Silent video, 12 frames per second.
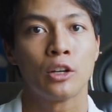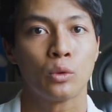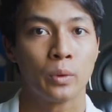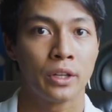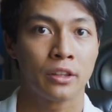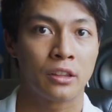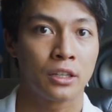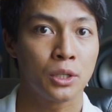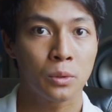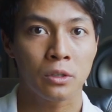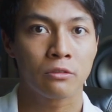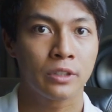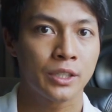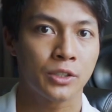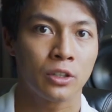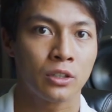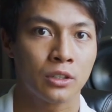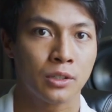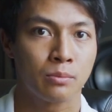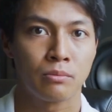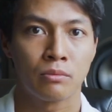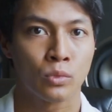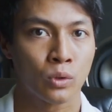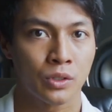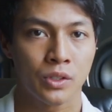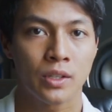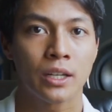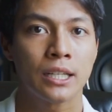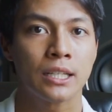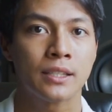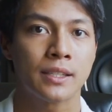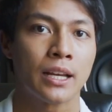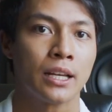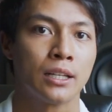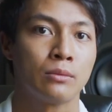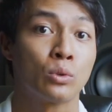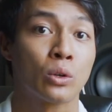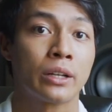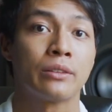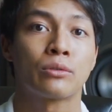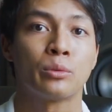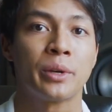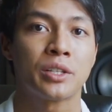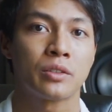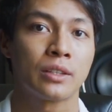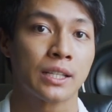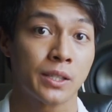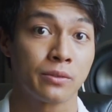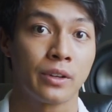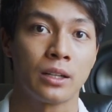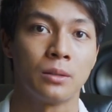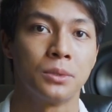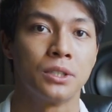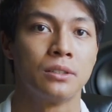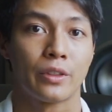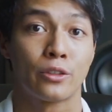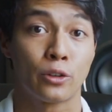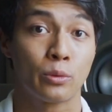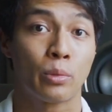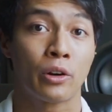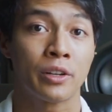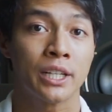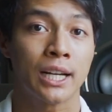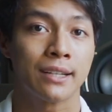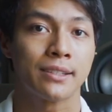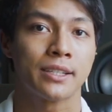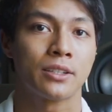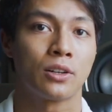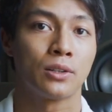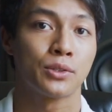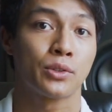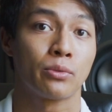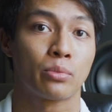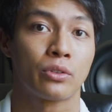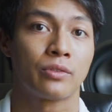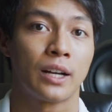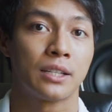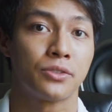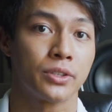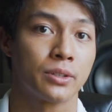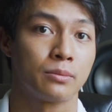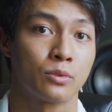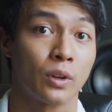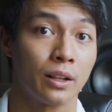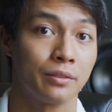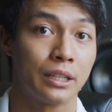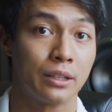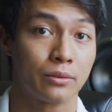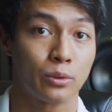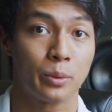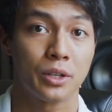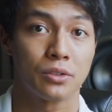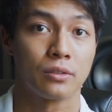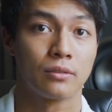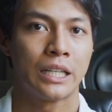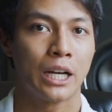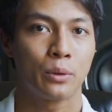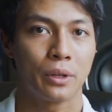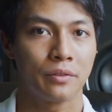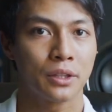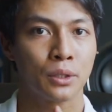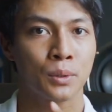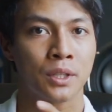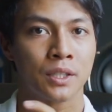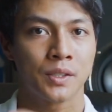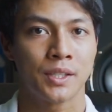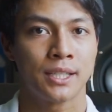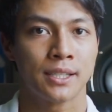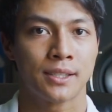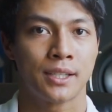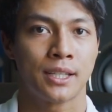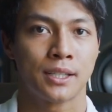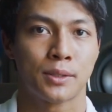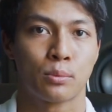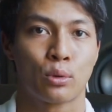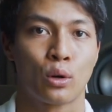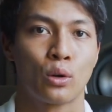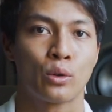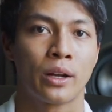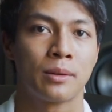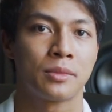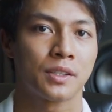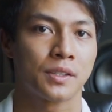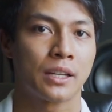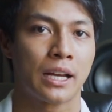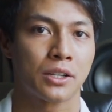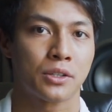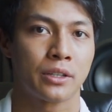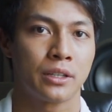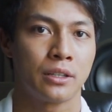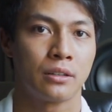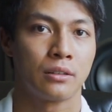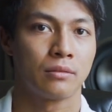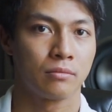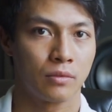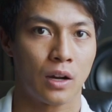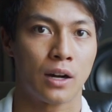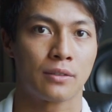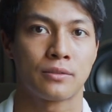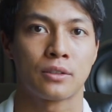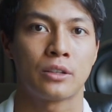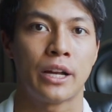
with newer research, more studies, and more information that's available. Third-party guides can also provide some relevant information. Now, even though the CSCS program doesn't actually offer